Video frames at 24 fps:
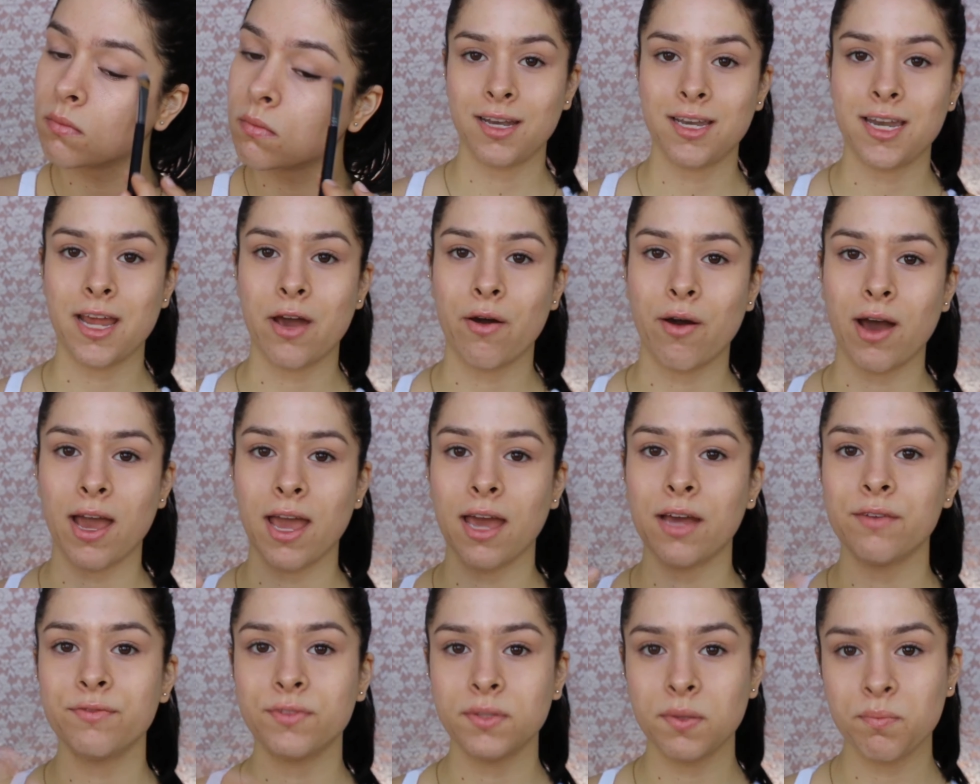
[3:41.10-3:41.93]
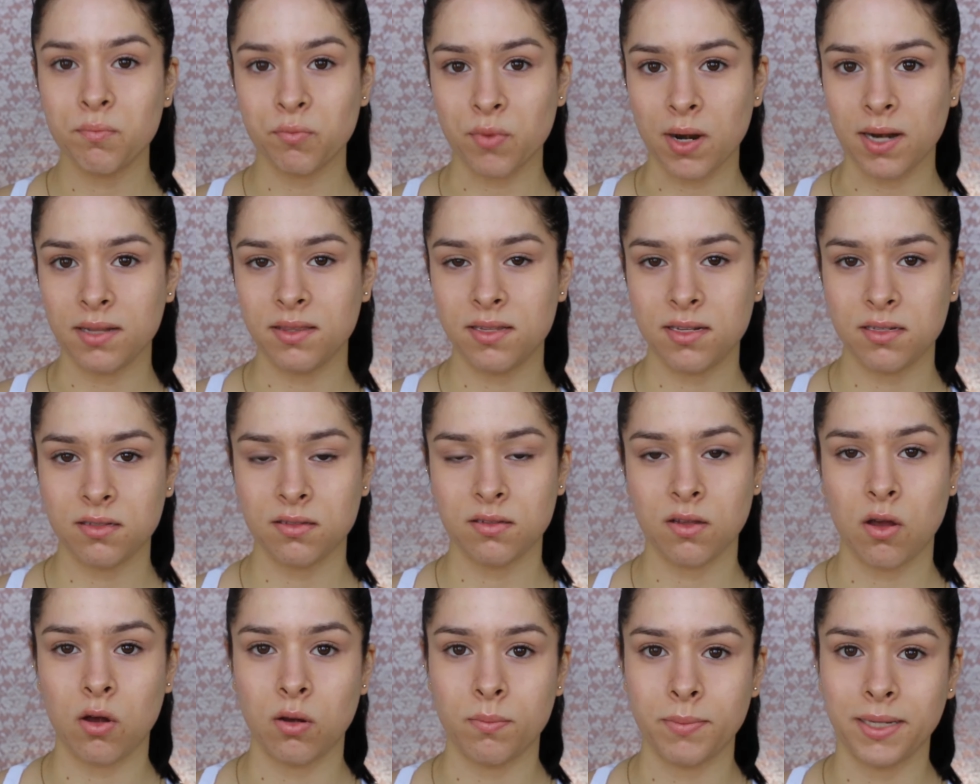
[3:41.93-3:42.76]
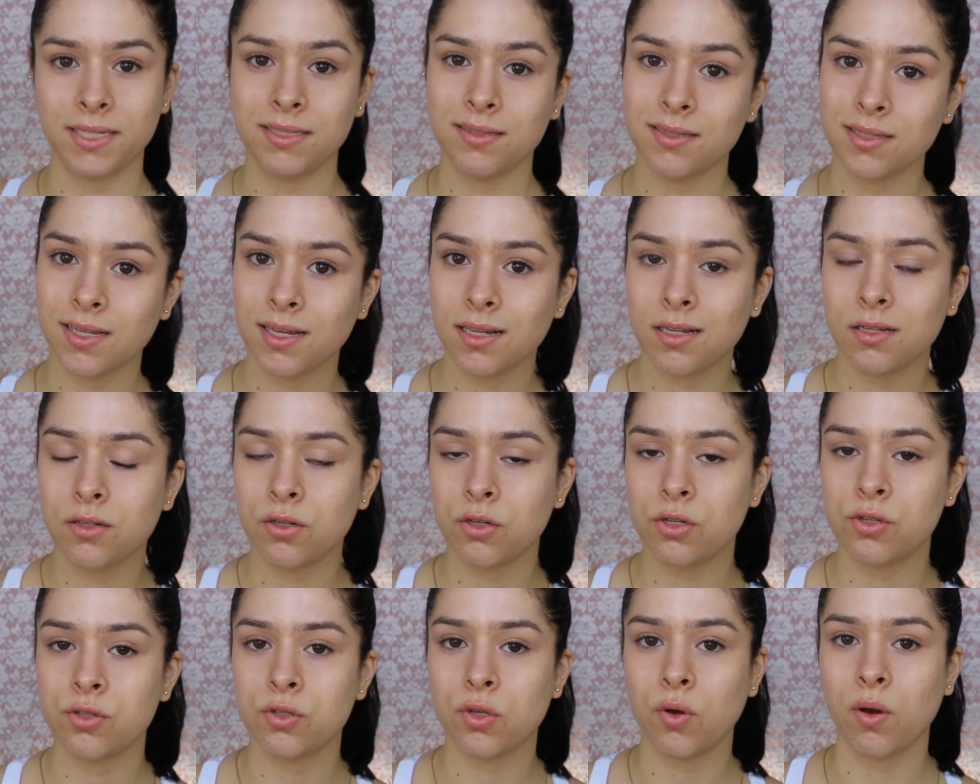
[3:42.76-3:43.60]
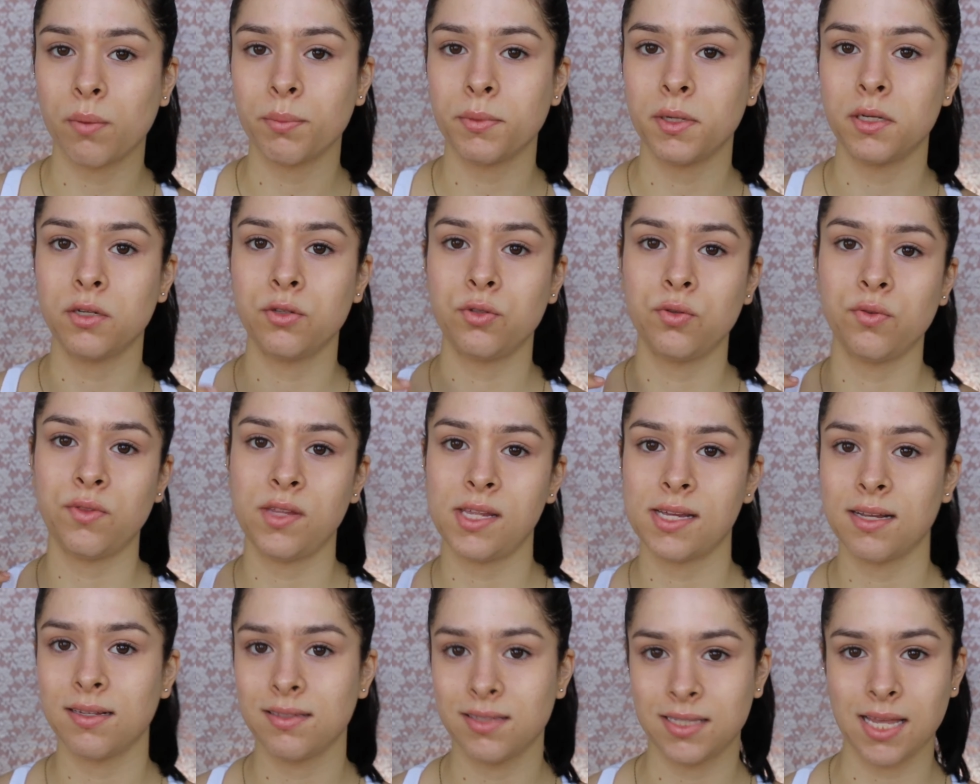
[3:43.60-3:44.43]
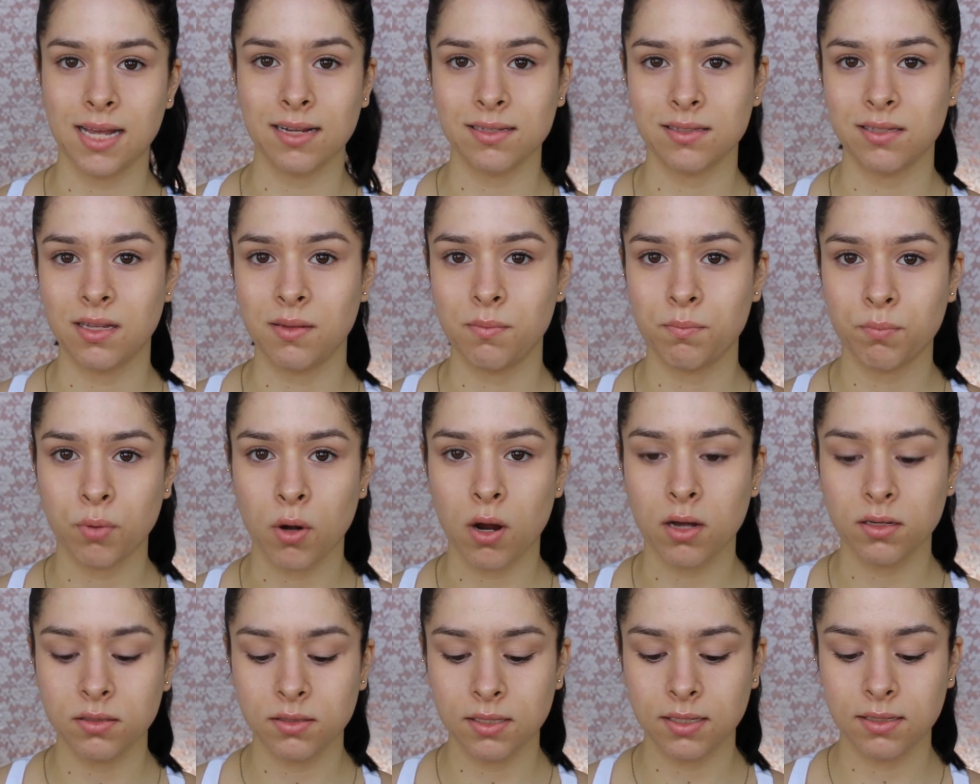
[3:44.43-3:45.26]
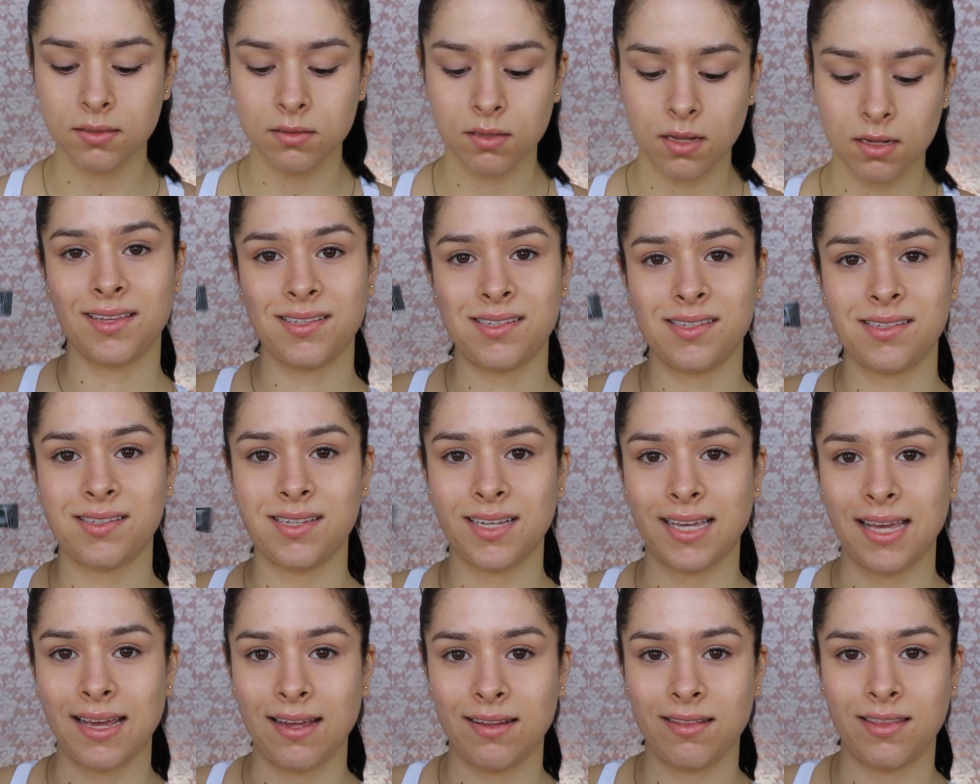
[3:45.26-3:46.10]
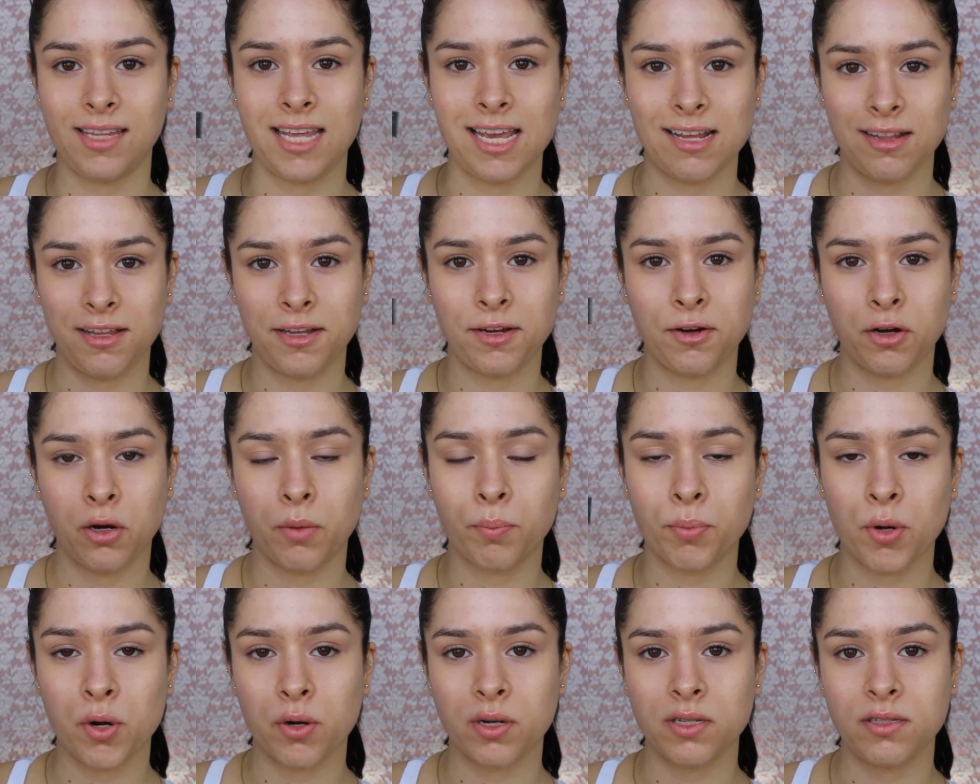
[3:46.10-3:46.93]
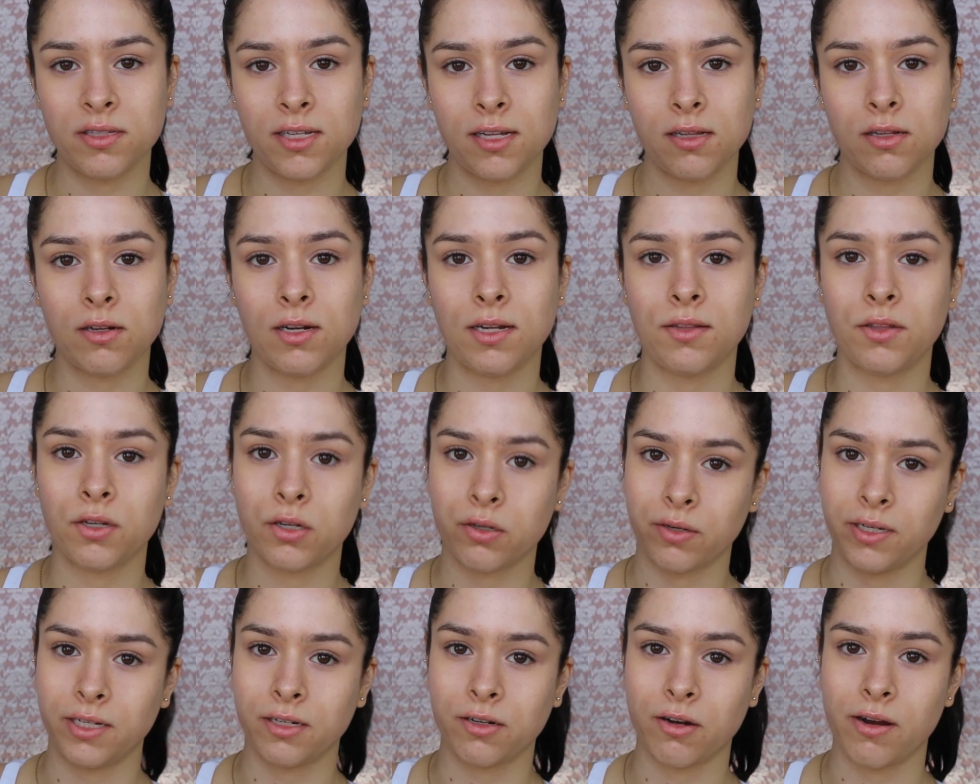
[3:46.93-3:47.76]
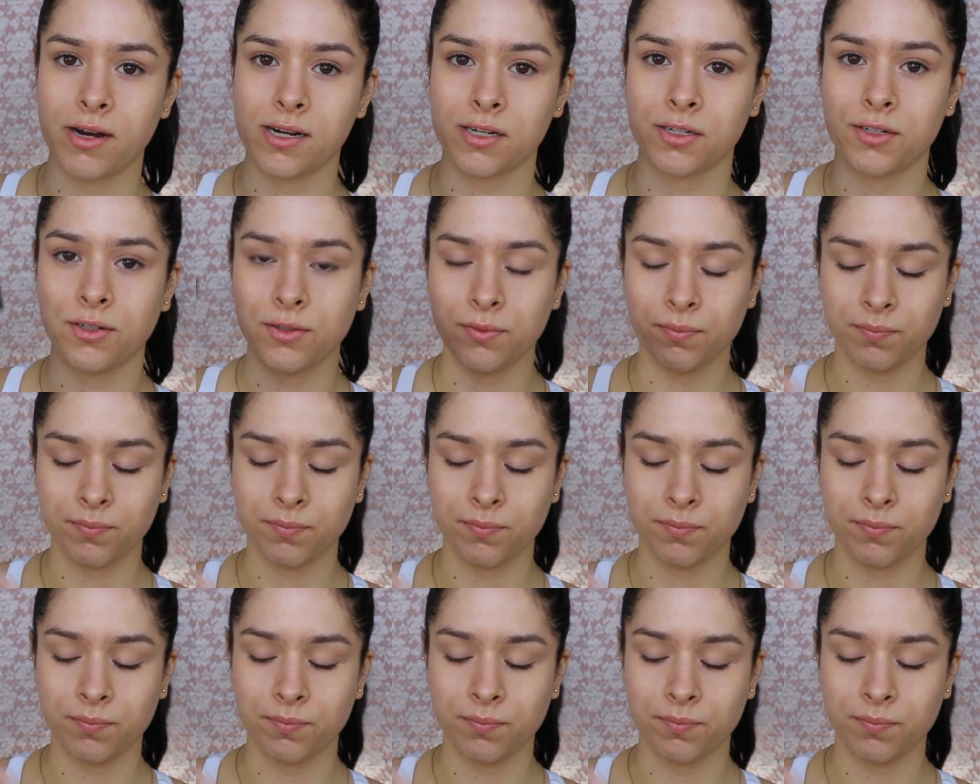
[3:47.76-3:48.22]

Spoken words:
Now, I have some redness on my skin, so I'm going to do the exact same process. This is again the LA Girl Pro Concealer in the Green Corrector.